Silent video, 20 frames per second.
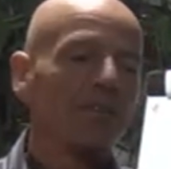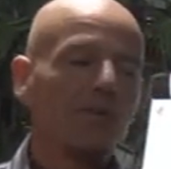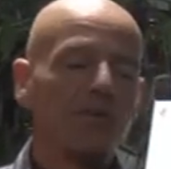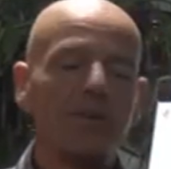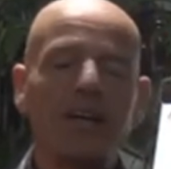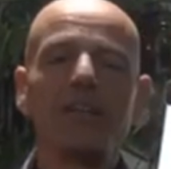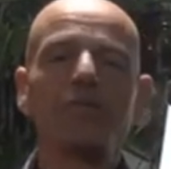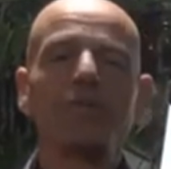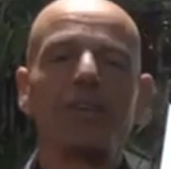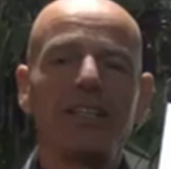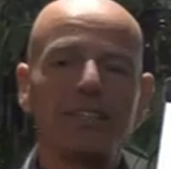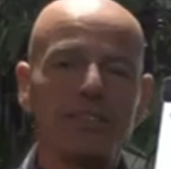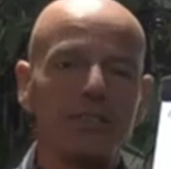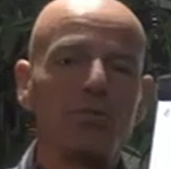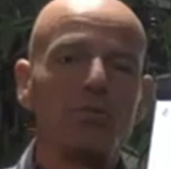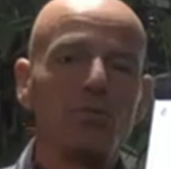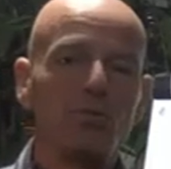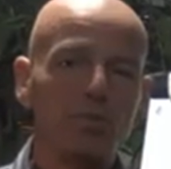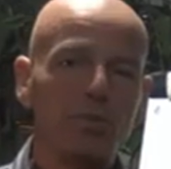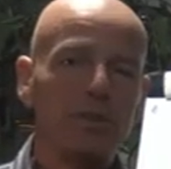Dry
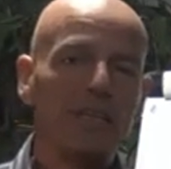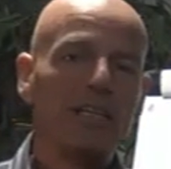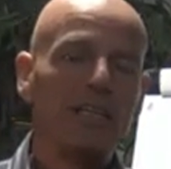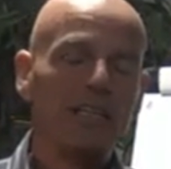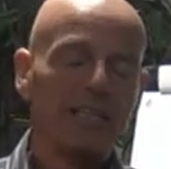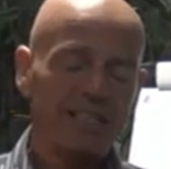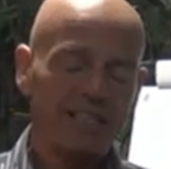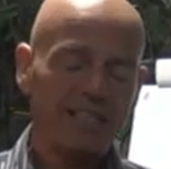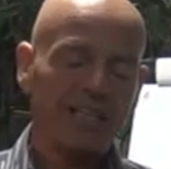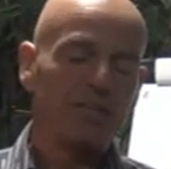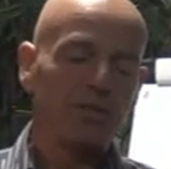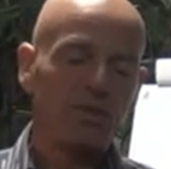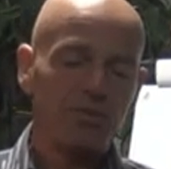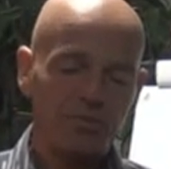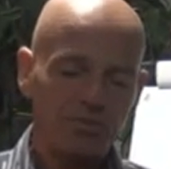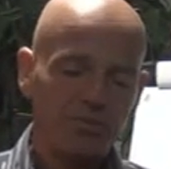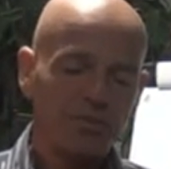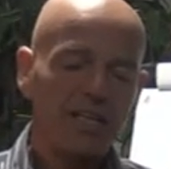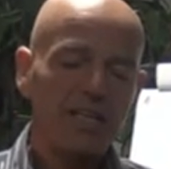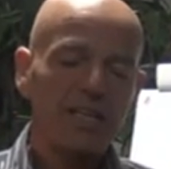fasting really kind
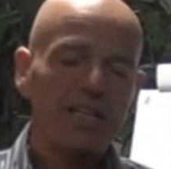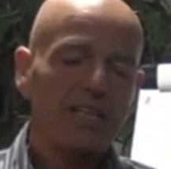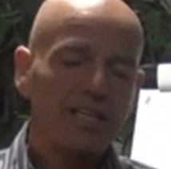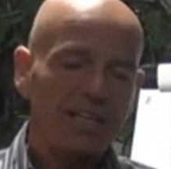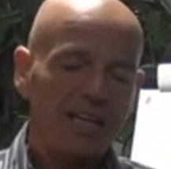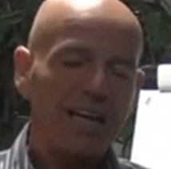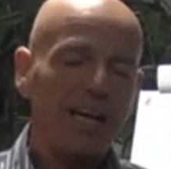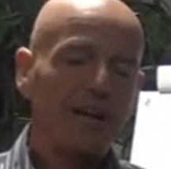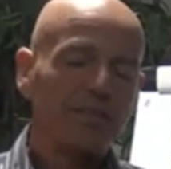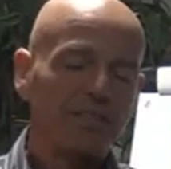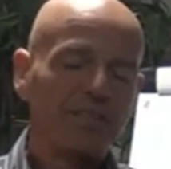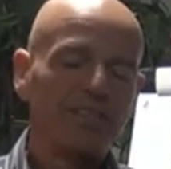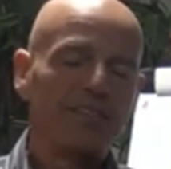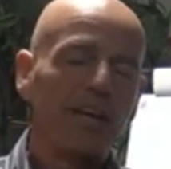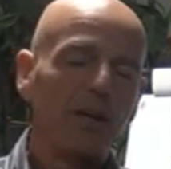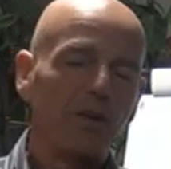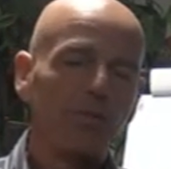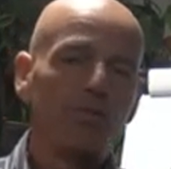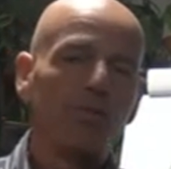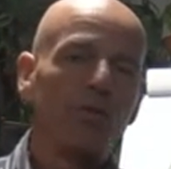of, after
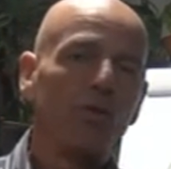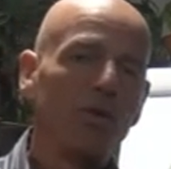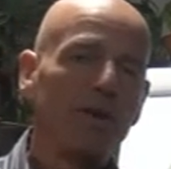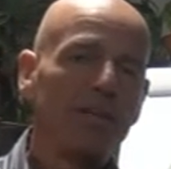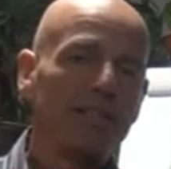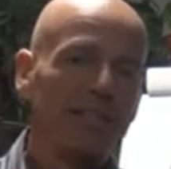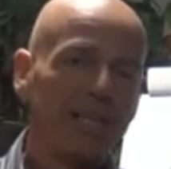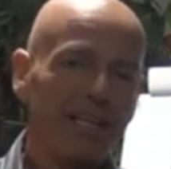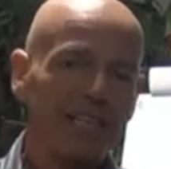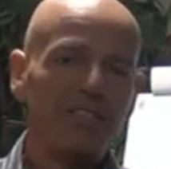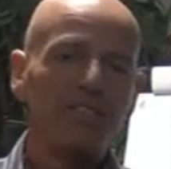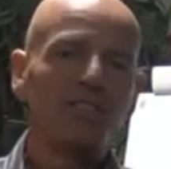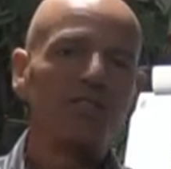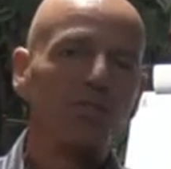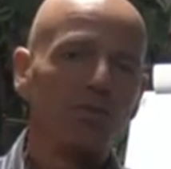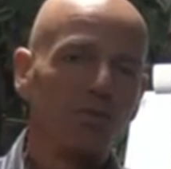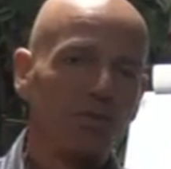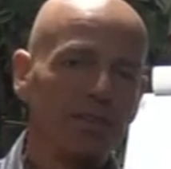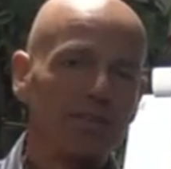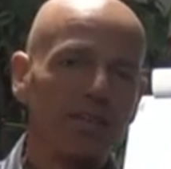day 4, it hits
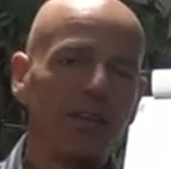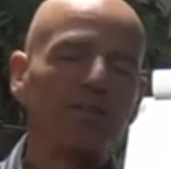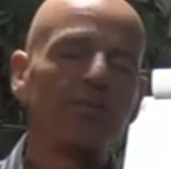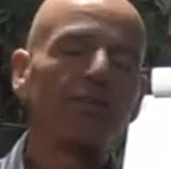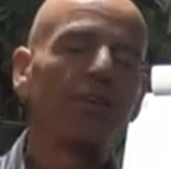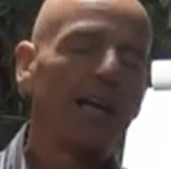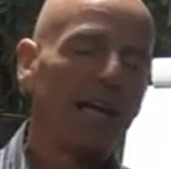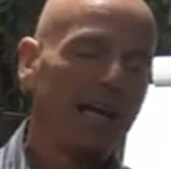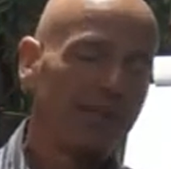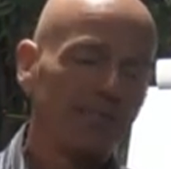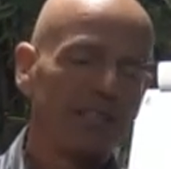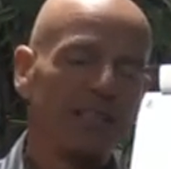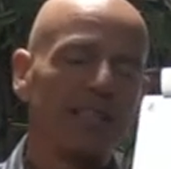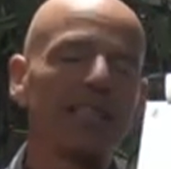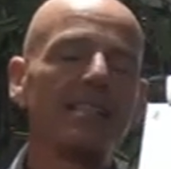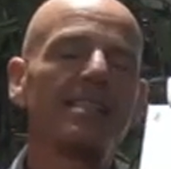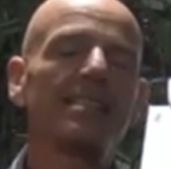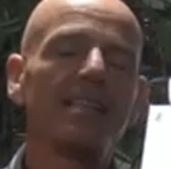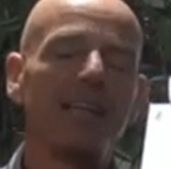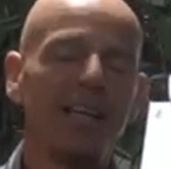you, and day 5, it
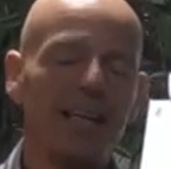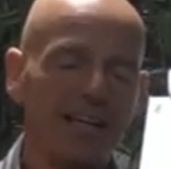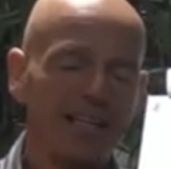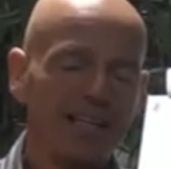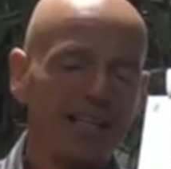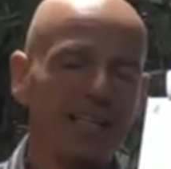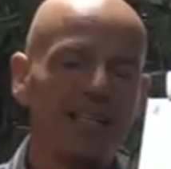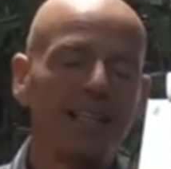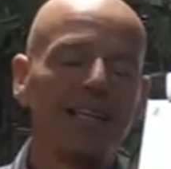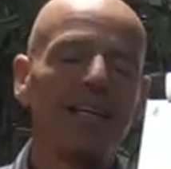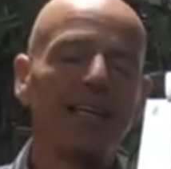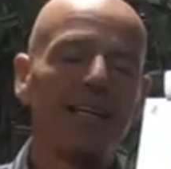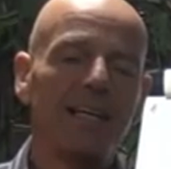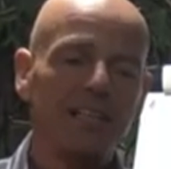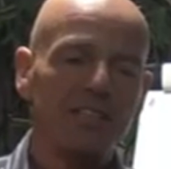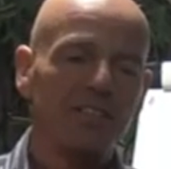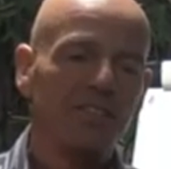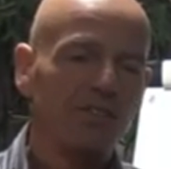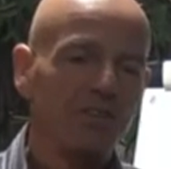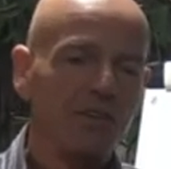gets harder and
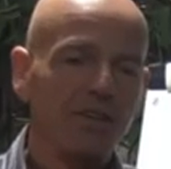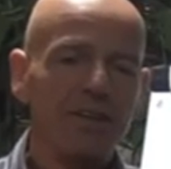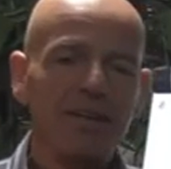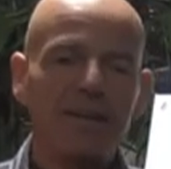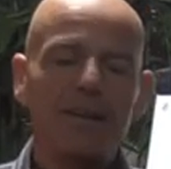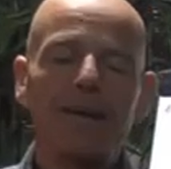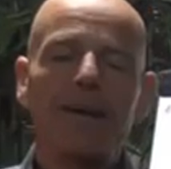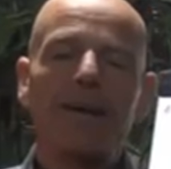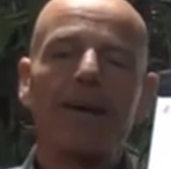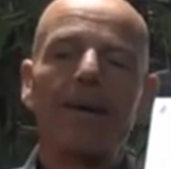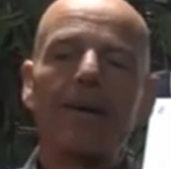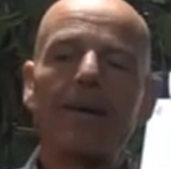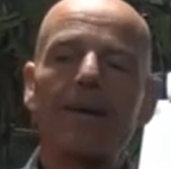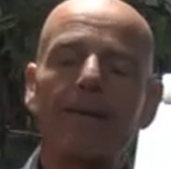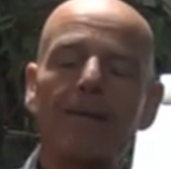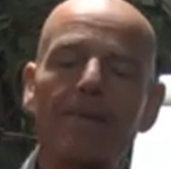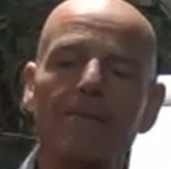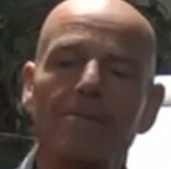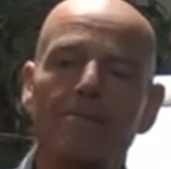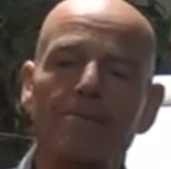harder. So,
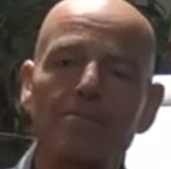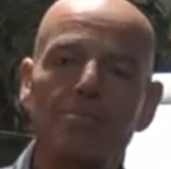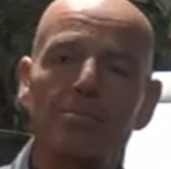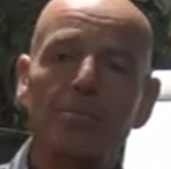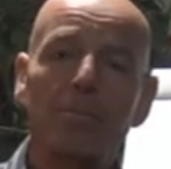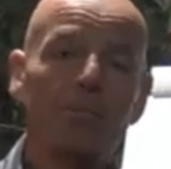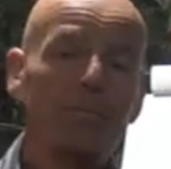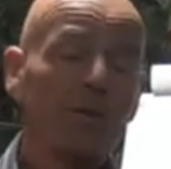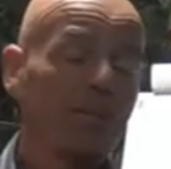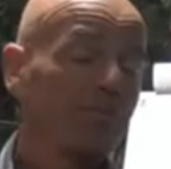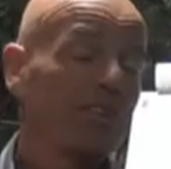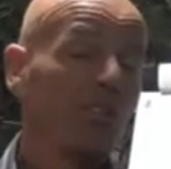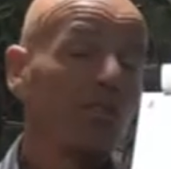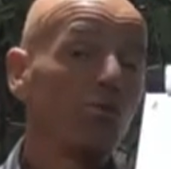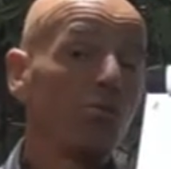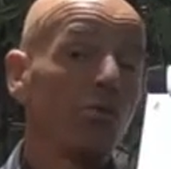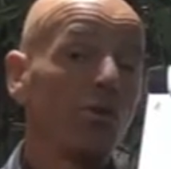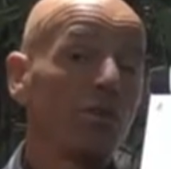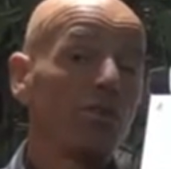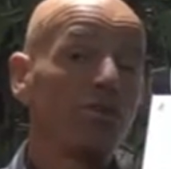but when
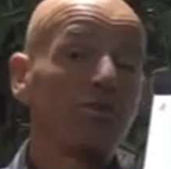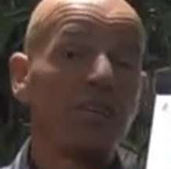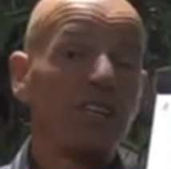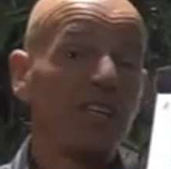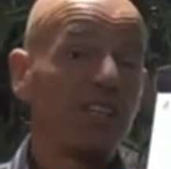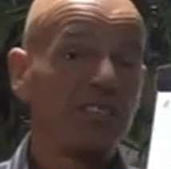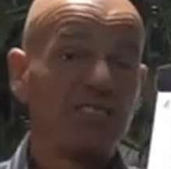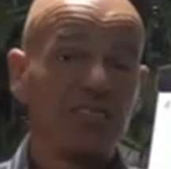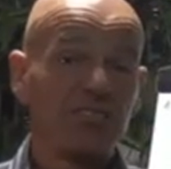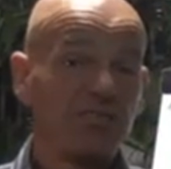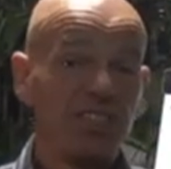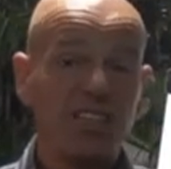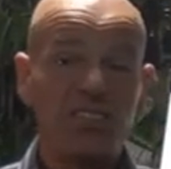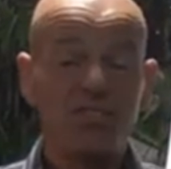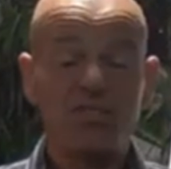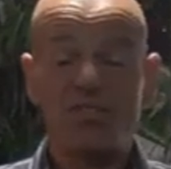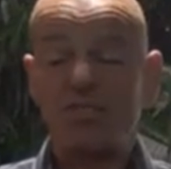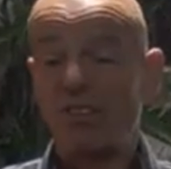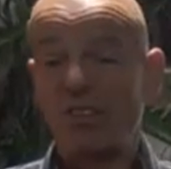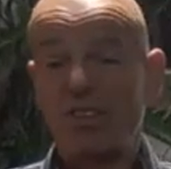you water fast,
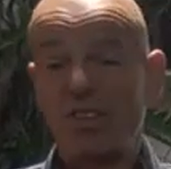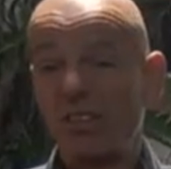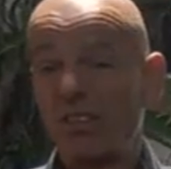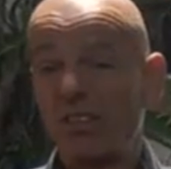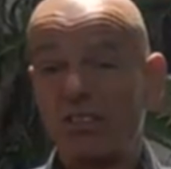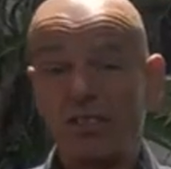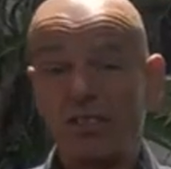that's all